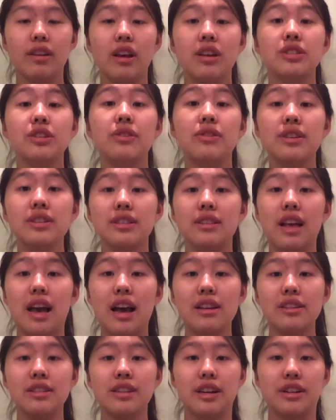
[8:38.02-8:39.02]
So this
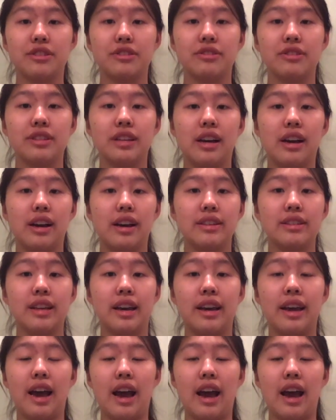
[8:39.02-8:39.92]
last exercise I